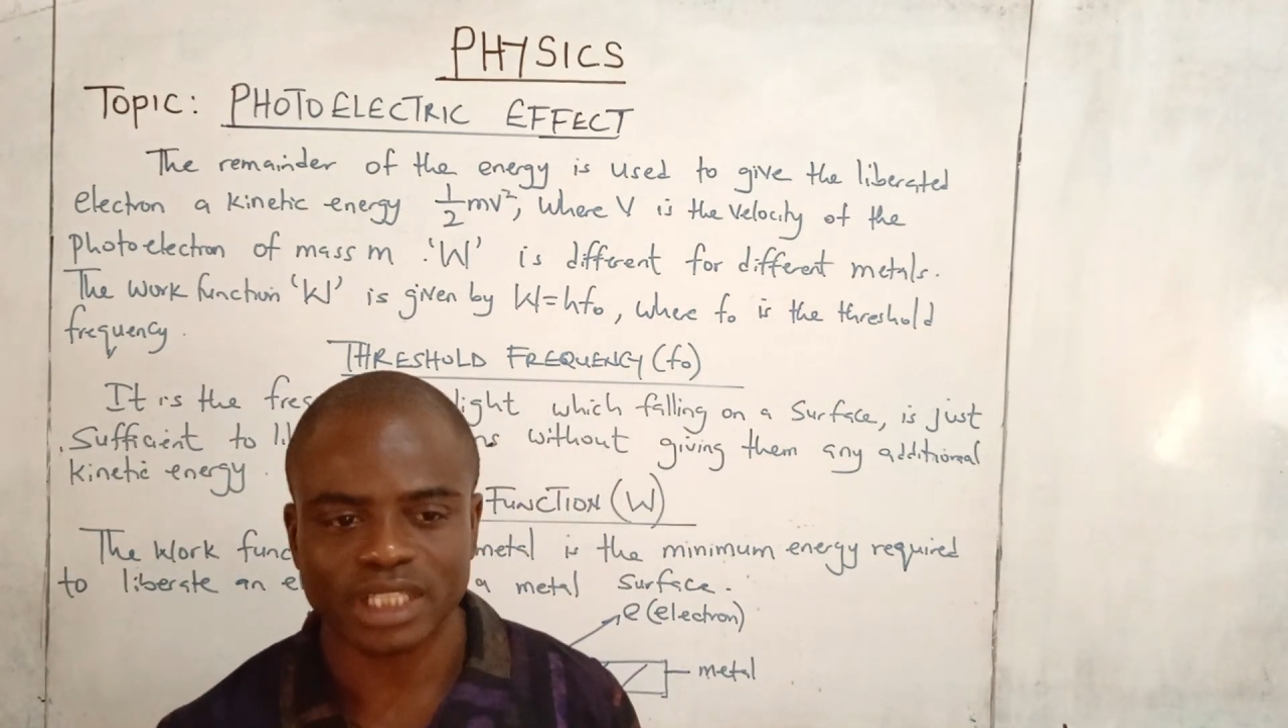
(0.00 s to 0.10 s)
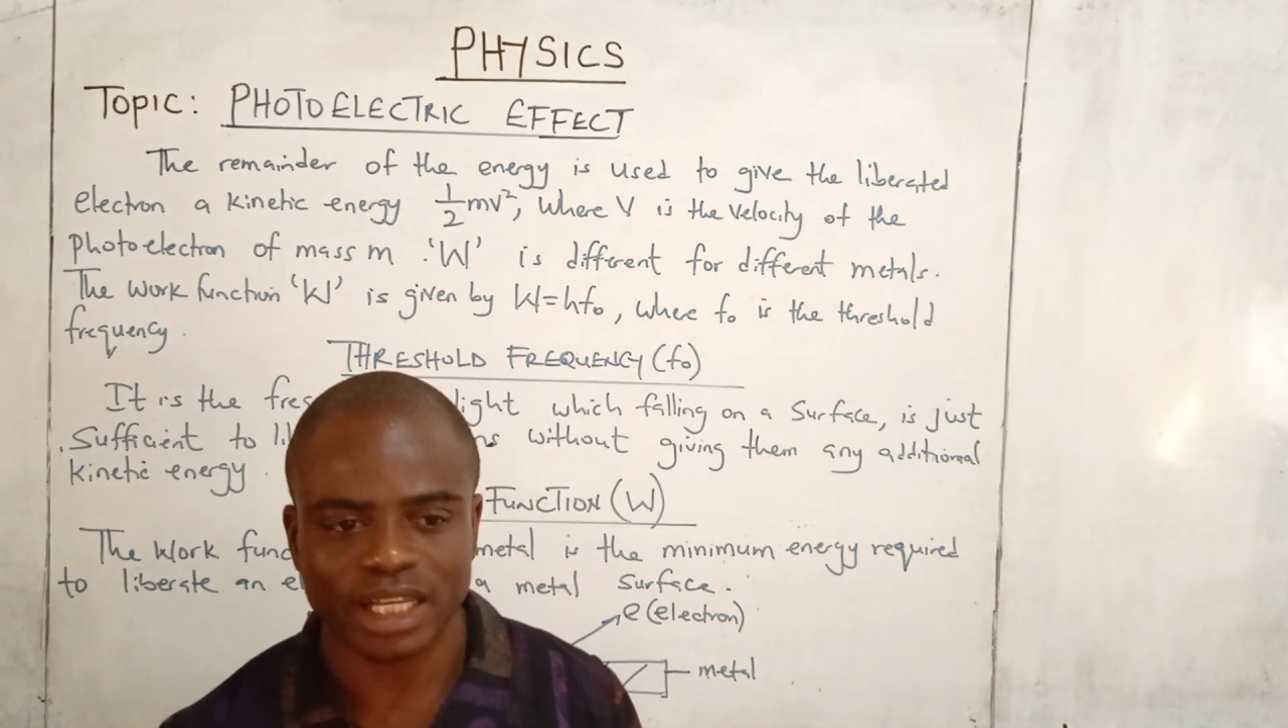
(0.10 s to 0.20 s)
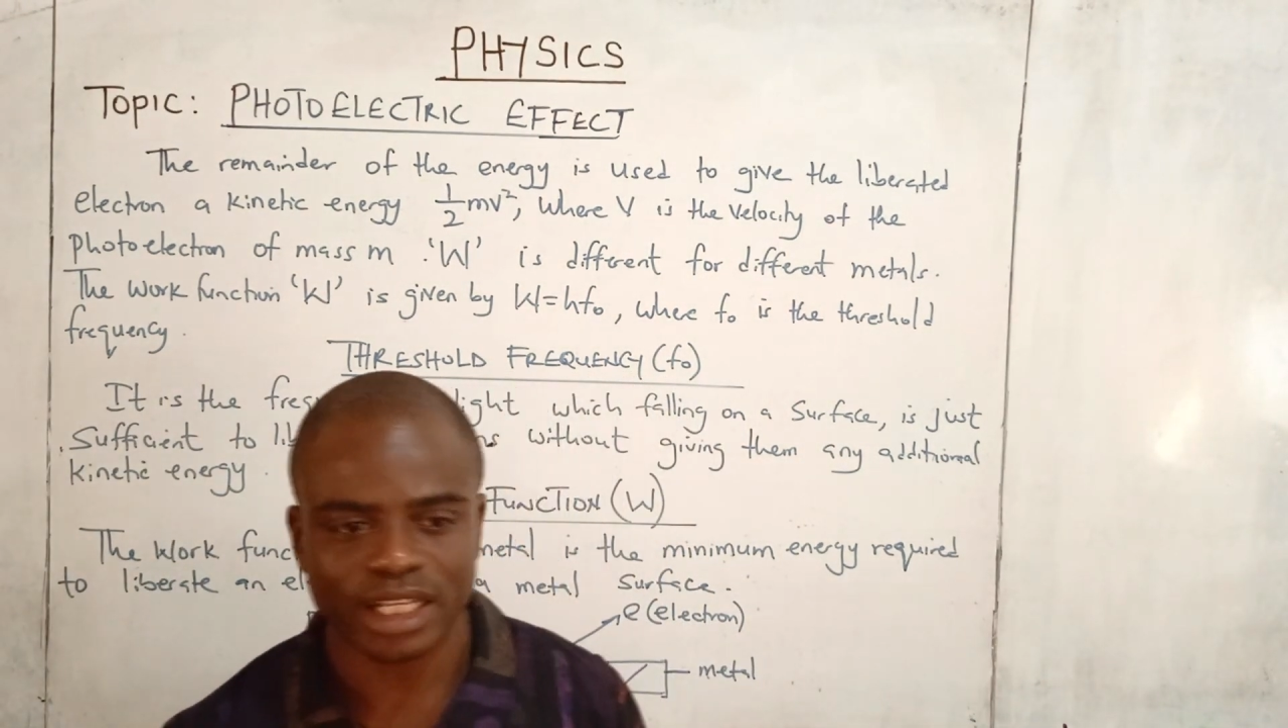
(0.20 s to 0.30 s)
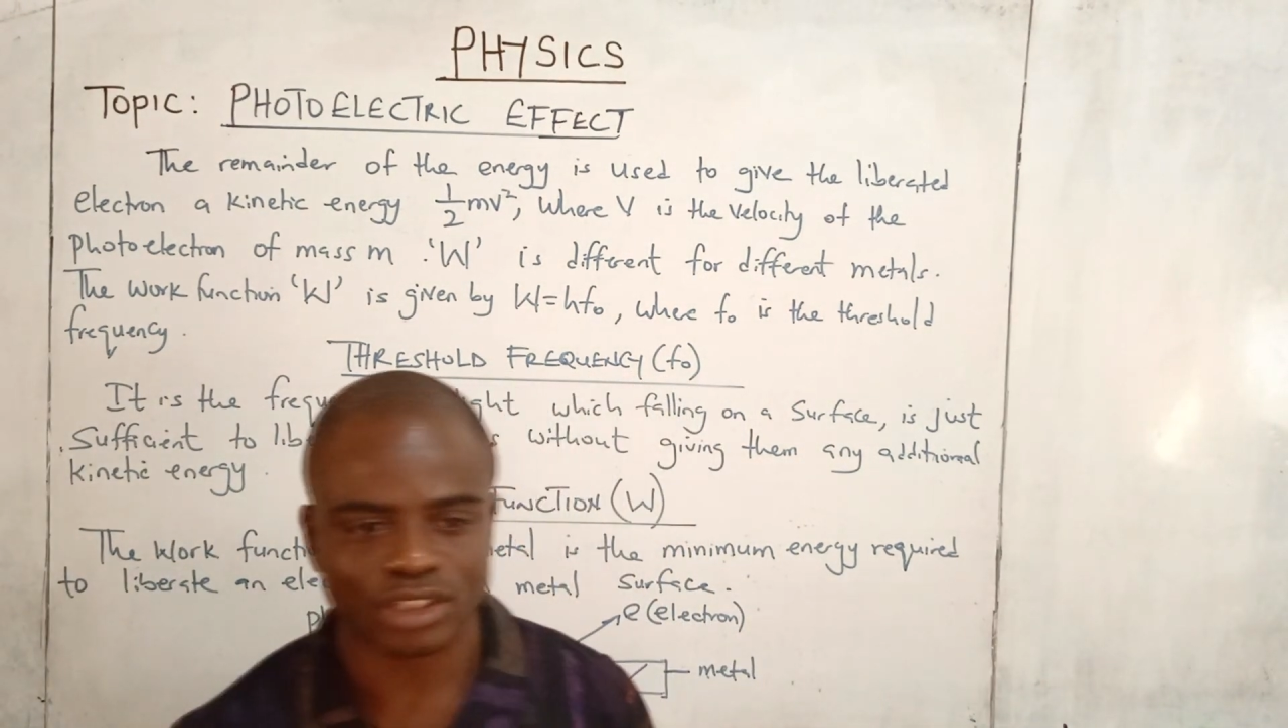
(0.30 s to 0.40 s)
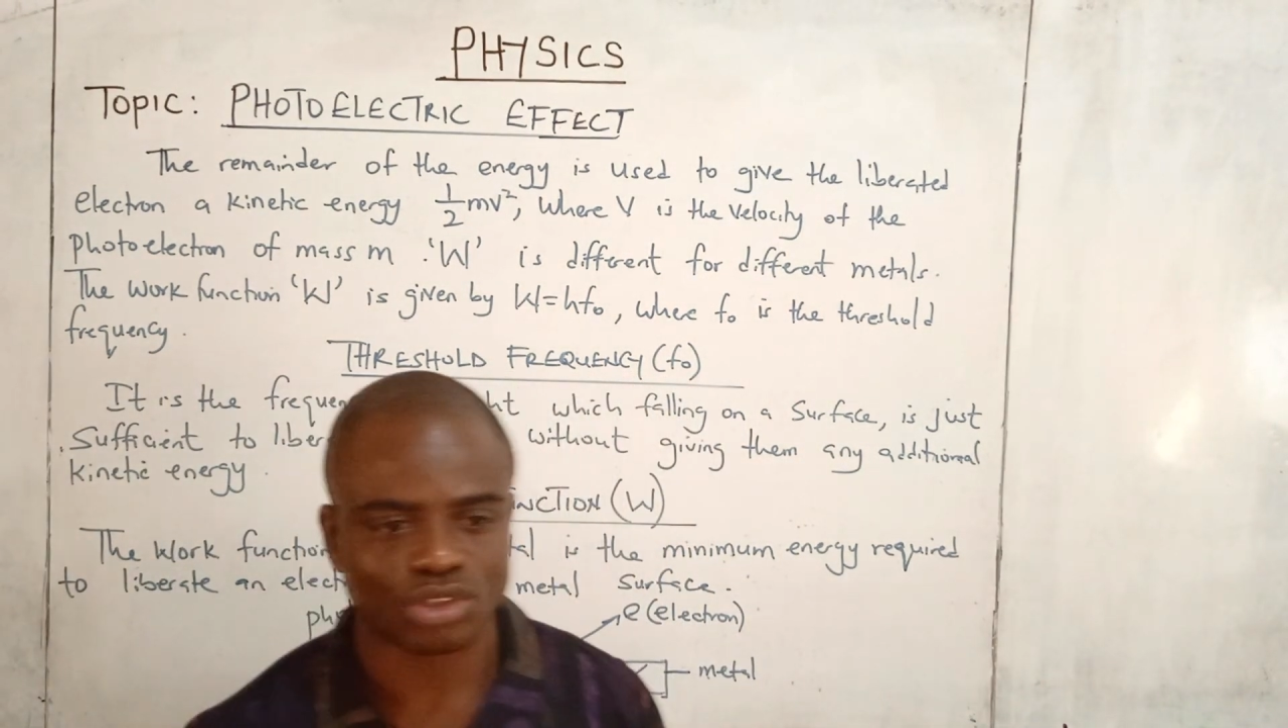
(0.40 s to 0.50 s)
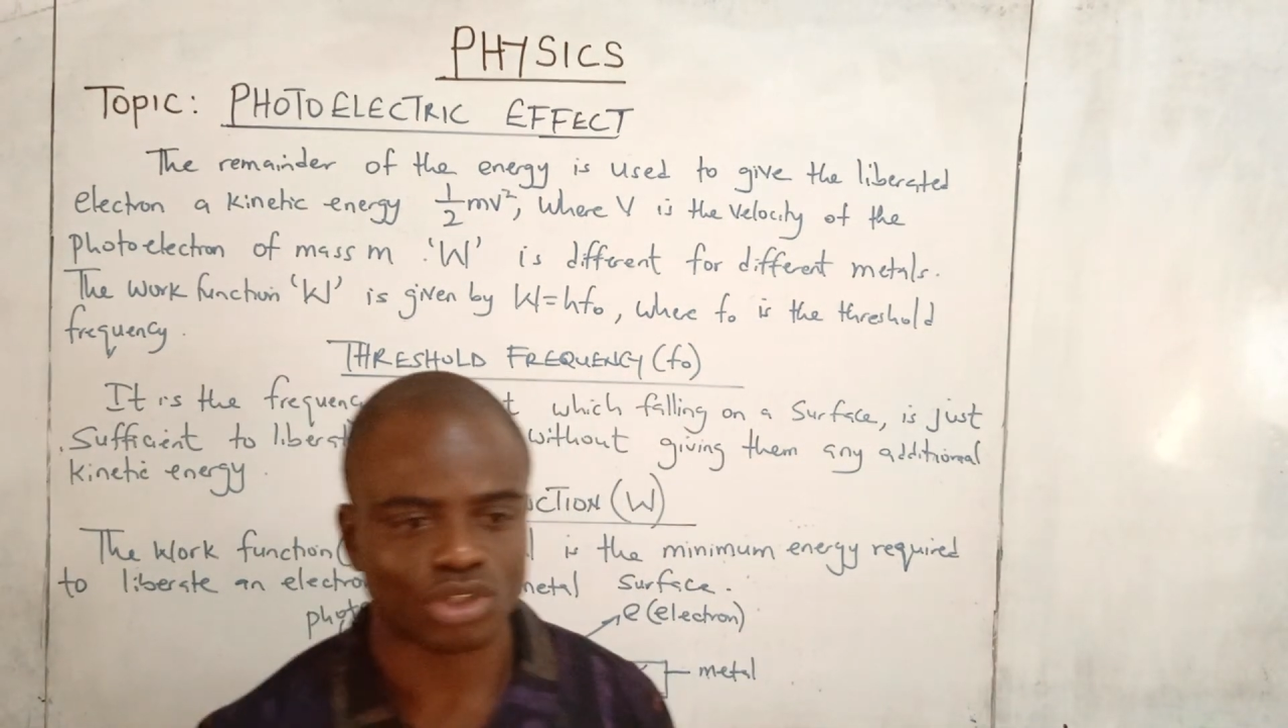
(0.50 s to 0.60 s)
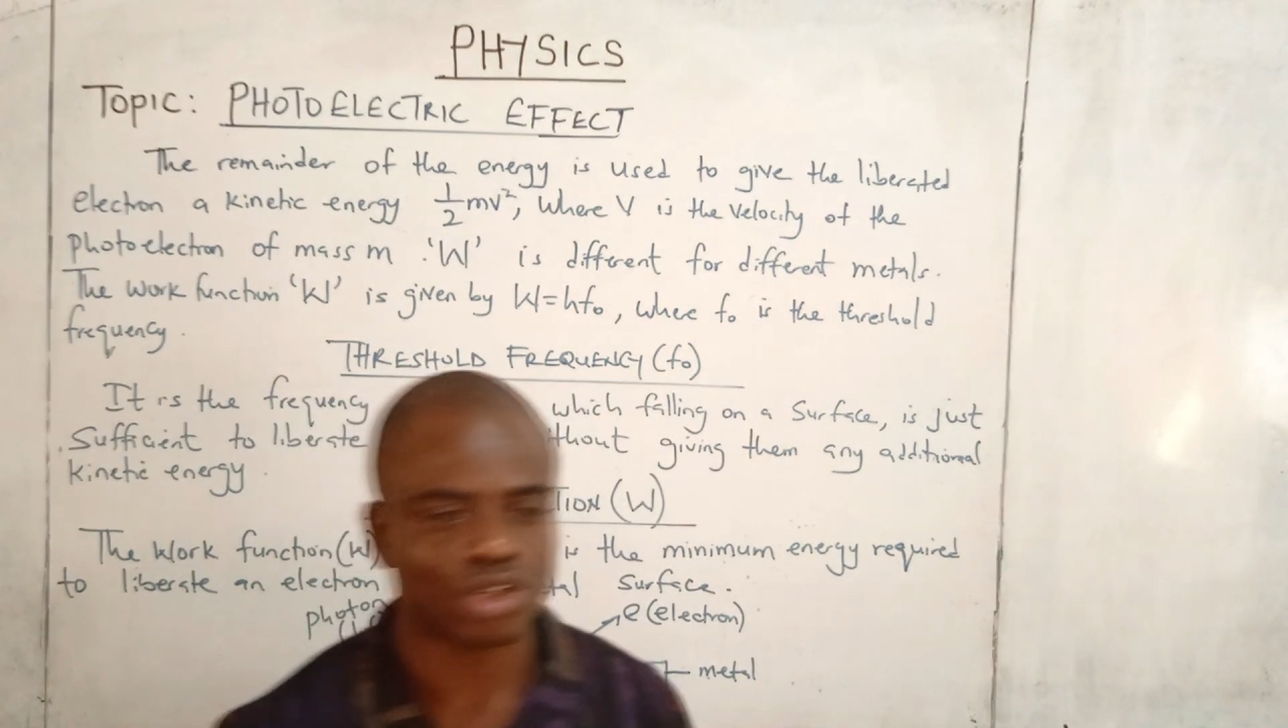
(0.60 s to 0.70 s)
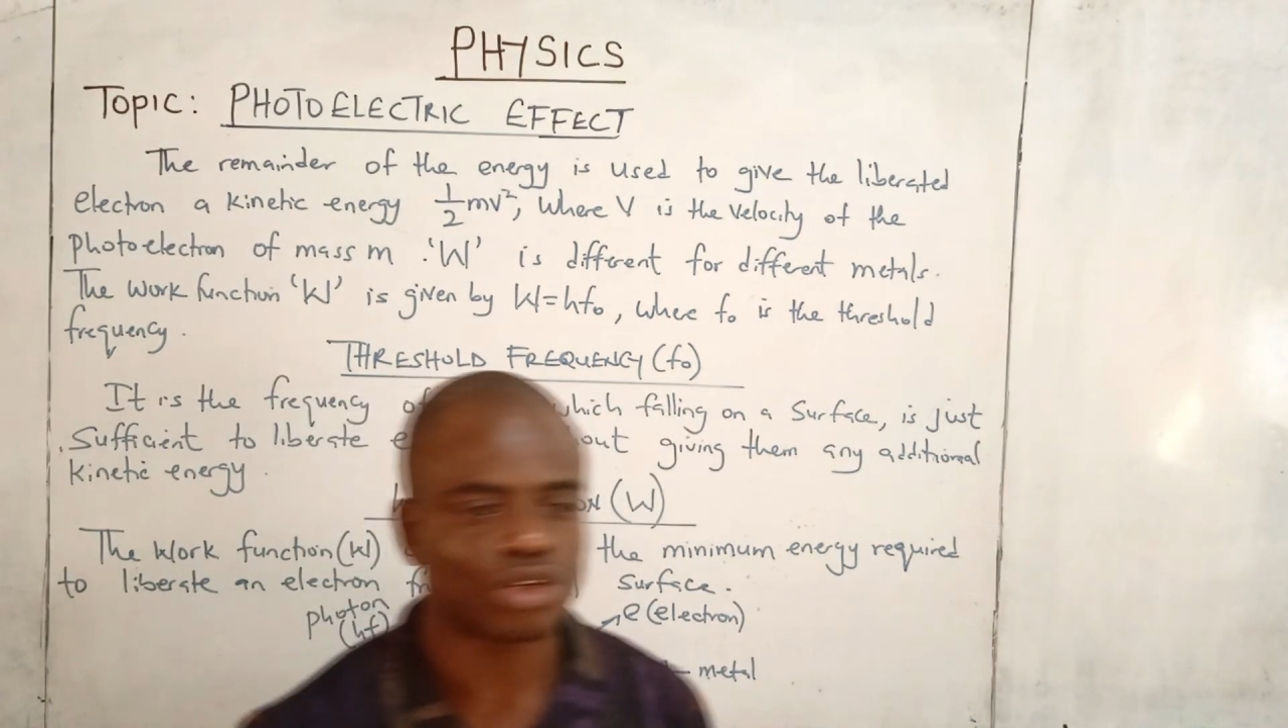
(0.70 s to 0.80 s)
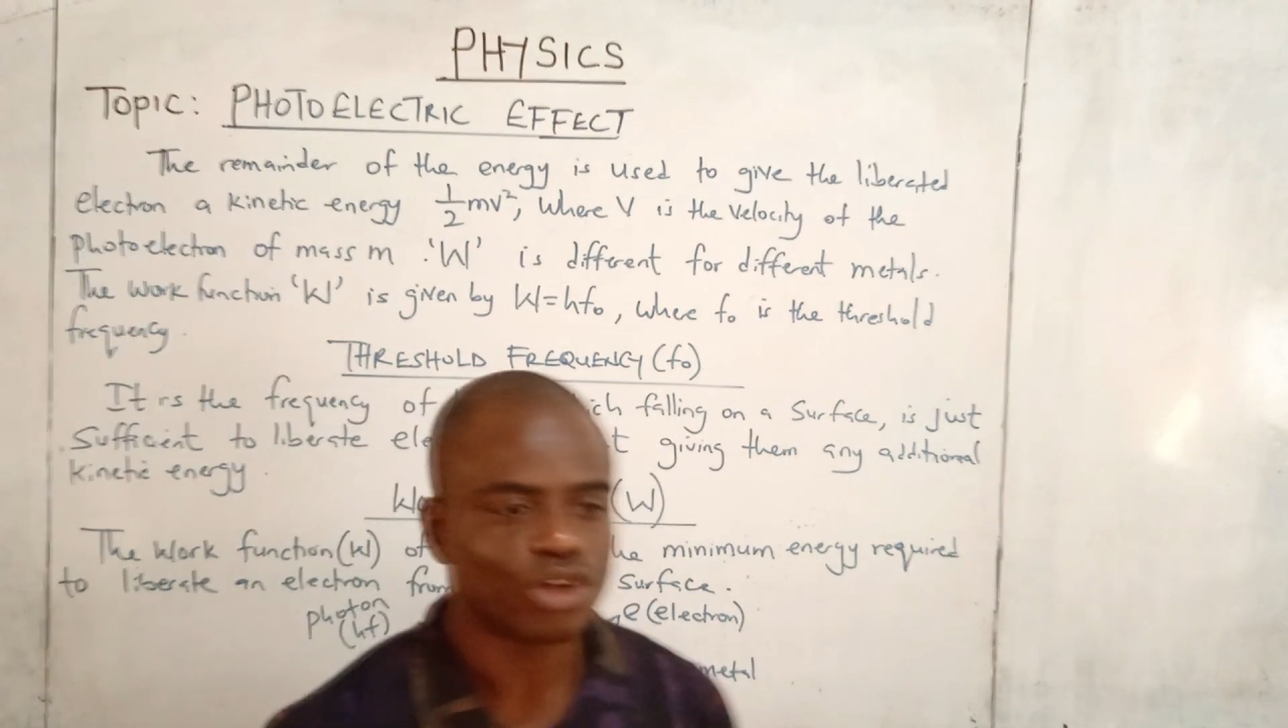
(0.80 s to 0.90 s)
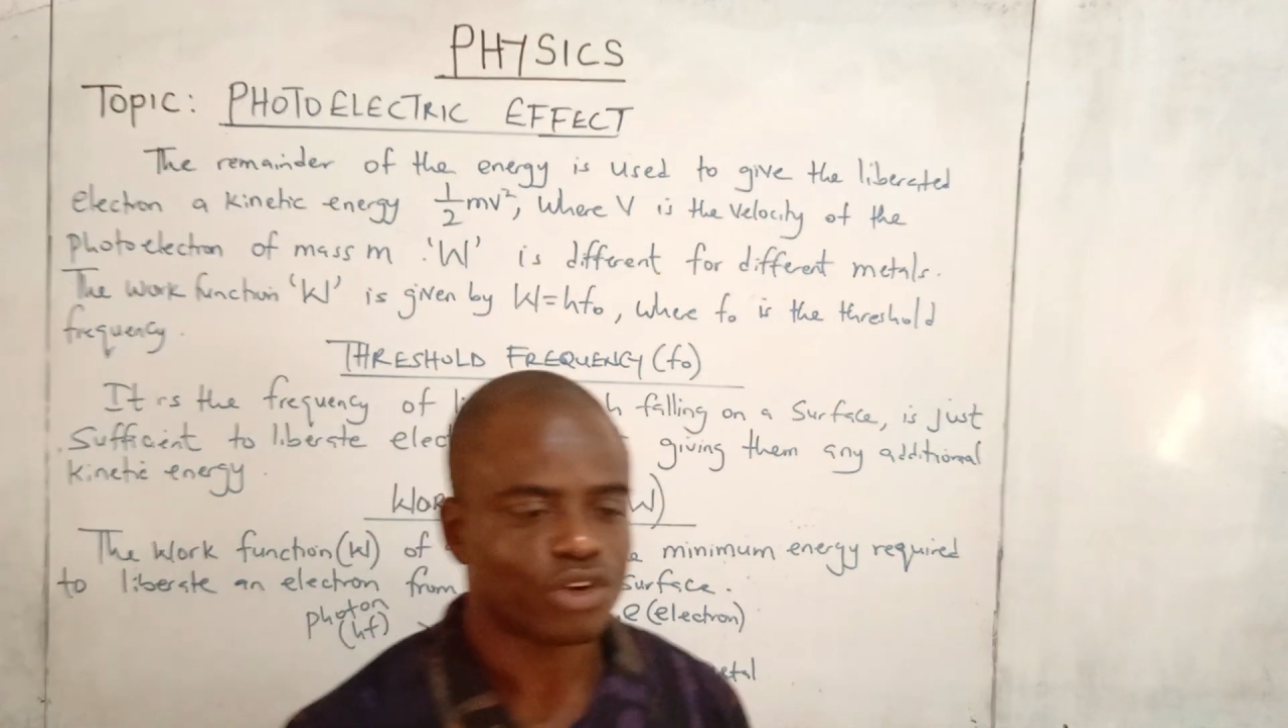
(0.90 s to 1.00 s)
electron